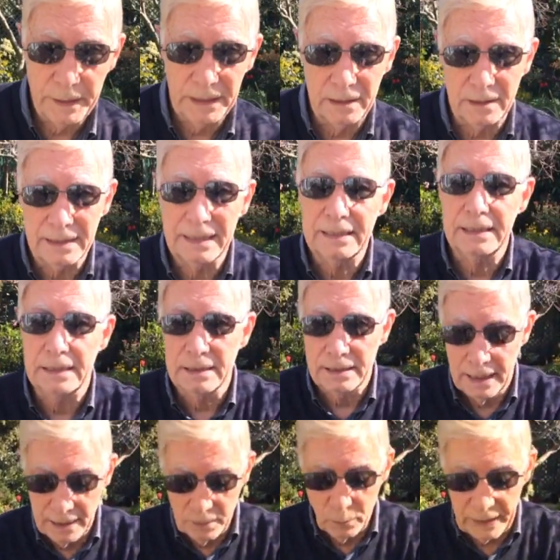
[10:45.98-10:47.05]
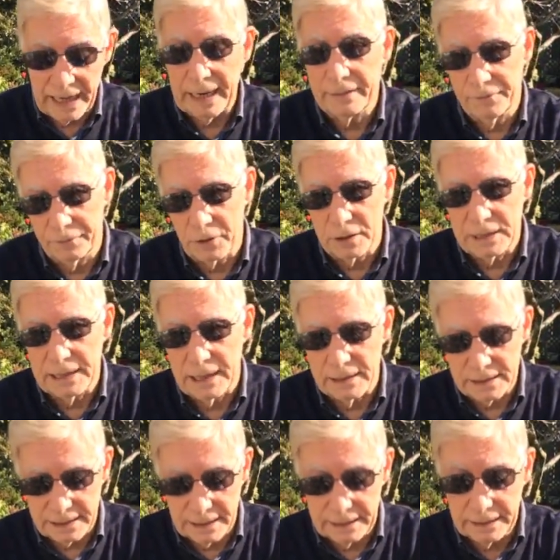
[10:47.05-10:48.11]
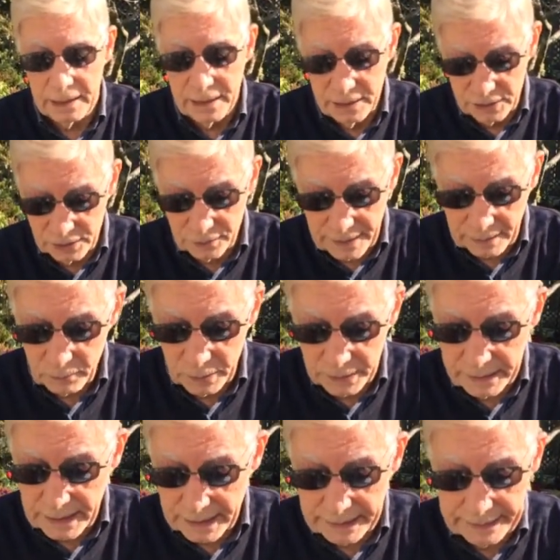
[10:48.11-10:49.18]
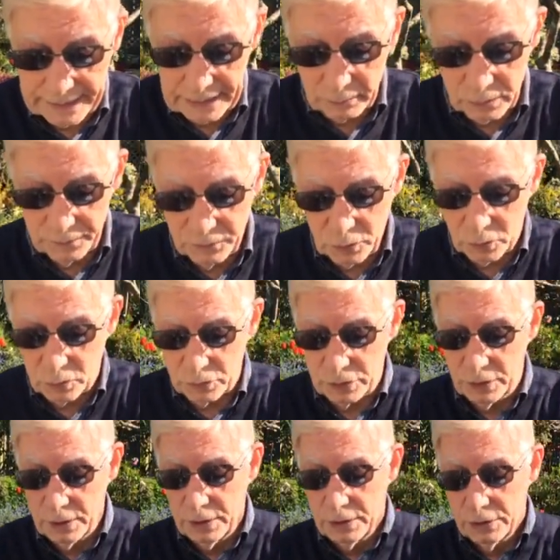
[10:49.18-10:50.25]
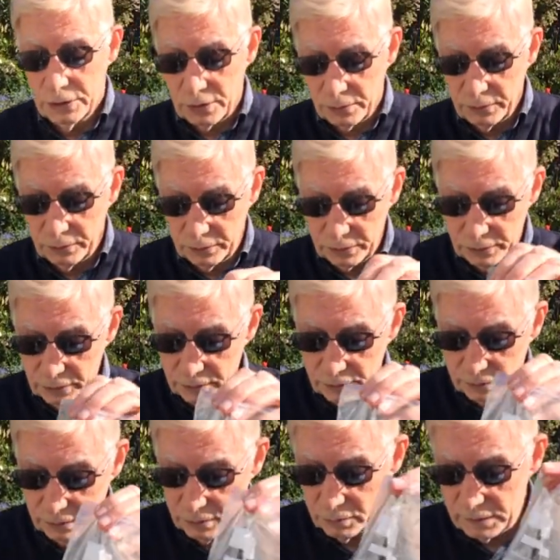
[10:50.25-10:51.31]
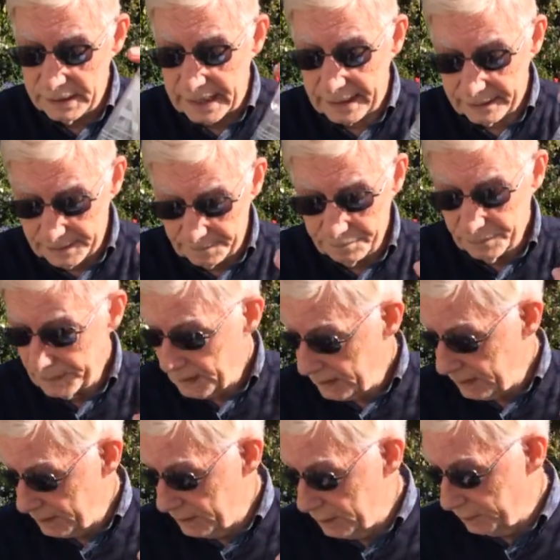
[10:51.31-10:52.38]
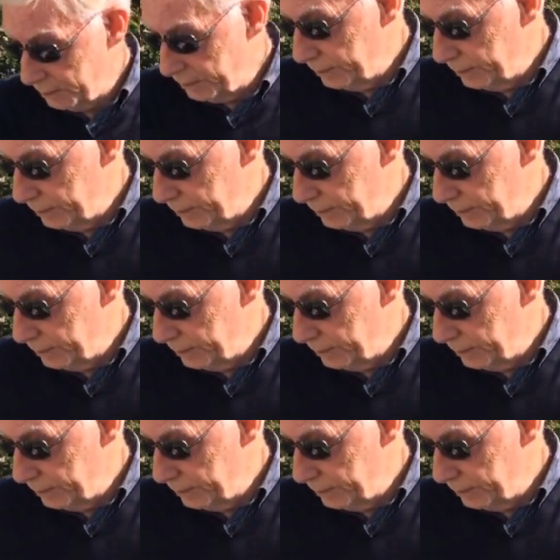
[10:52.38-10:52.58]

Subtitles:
because we had a frost last night, so that would die out of doors. So you can use that to